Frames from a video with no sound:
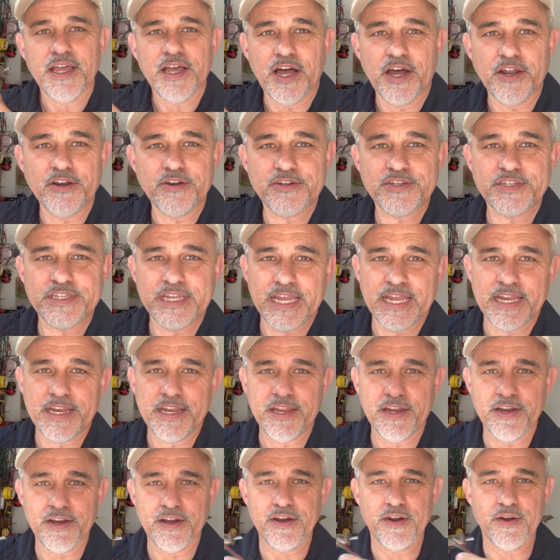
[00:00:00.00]
Understand
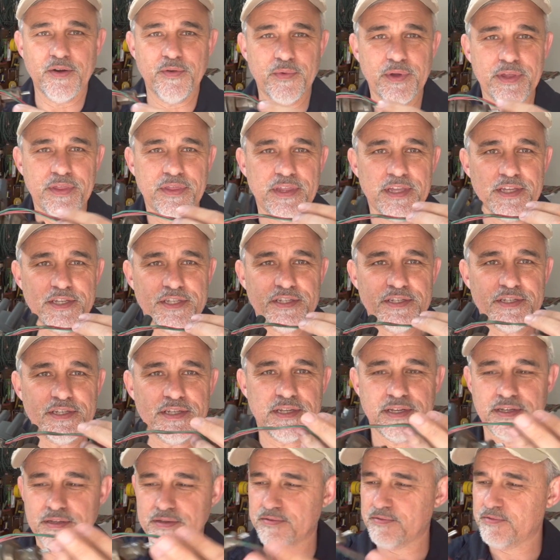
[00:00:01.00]
here with
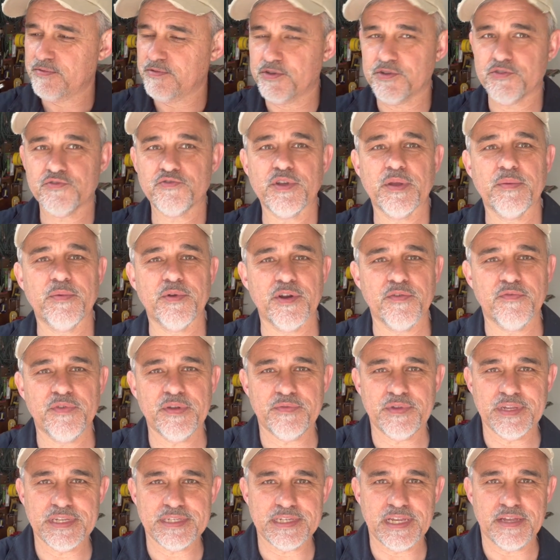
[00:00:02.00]
this distributor,
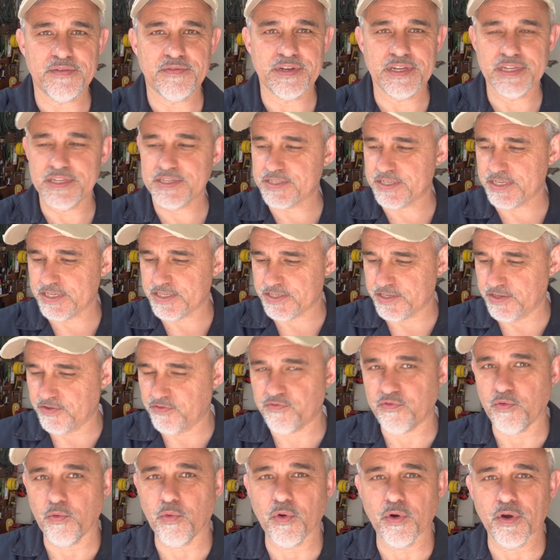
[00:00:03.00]
57 to
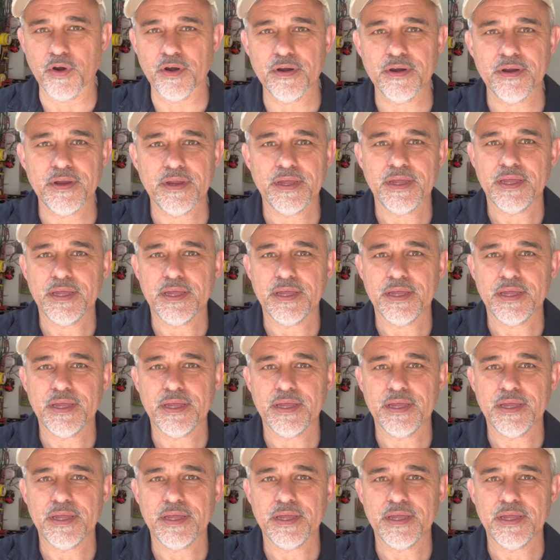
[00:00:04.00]
64,